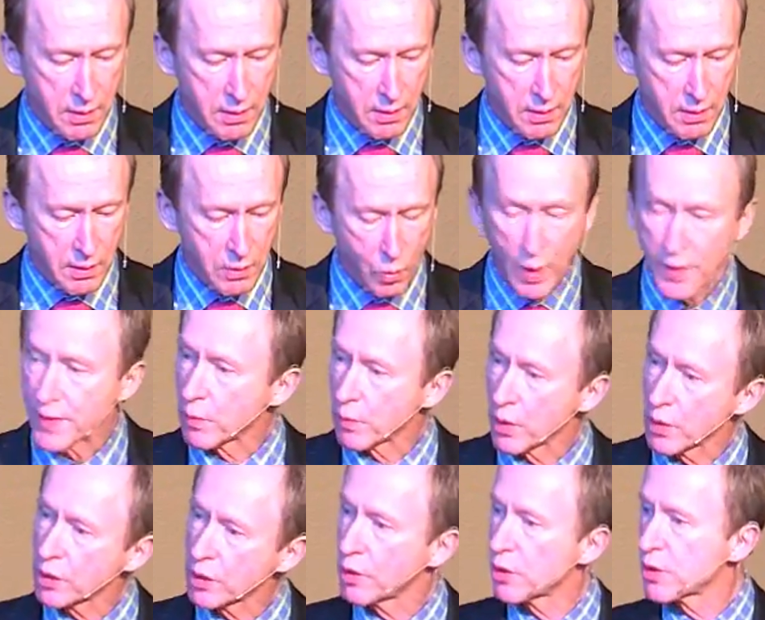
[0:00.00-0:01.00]
when the roller
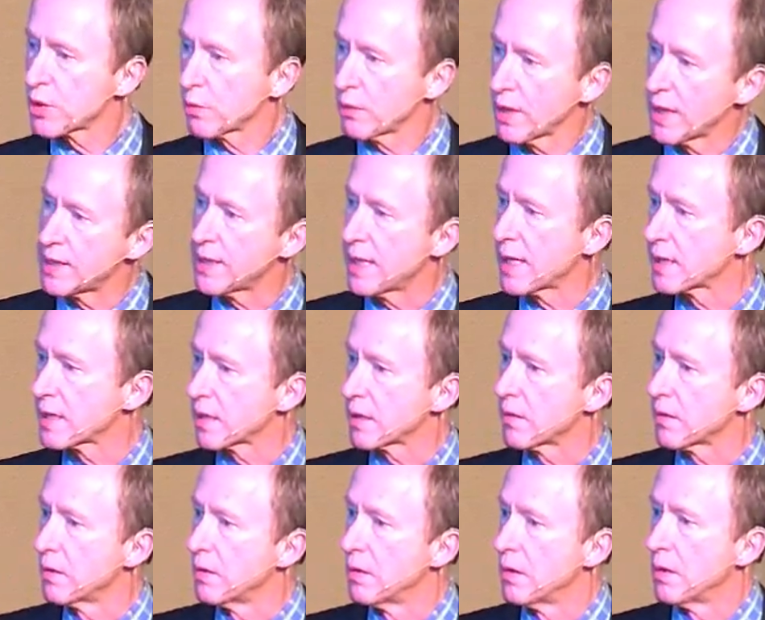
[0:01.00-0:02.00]
coaster ride takes a
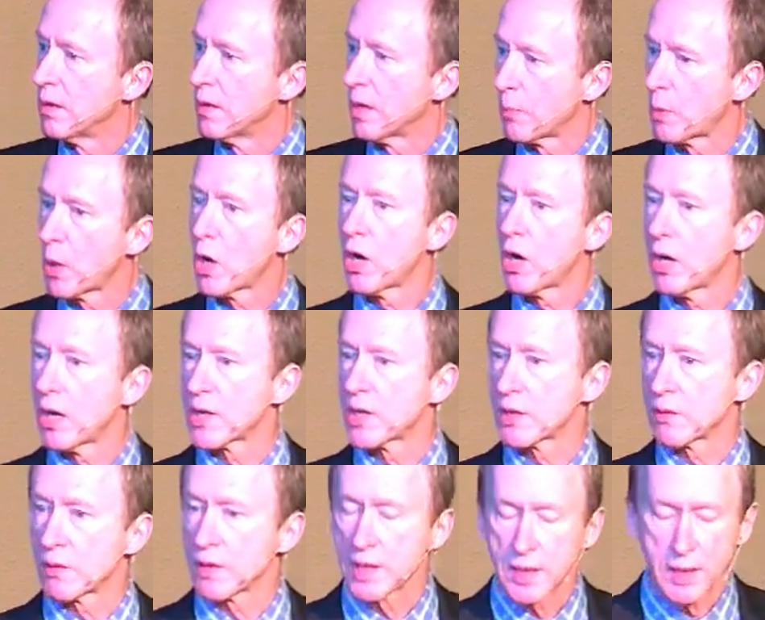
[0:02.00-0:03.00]
pause or
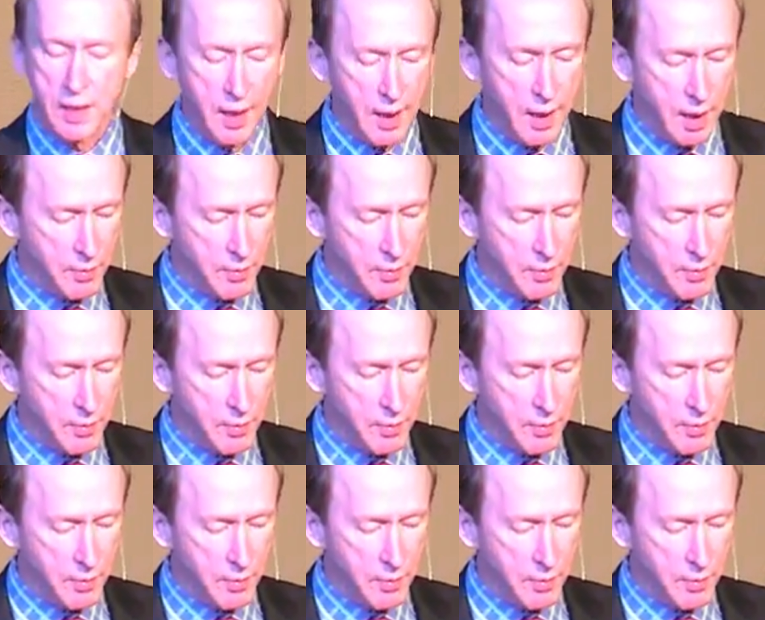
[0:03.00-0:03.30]
a stop,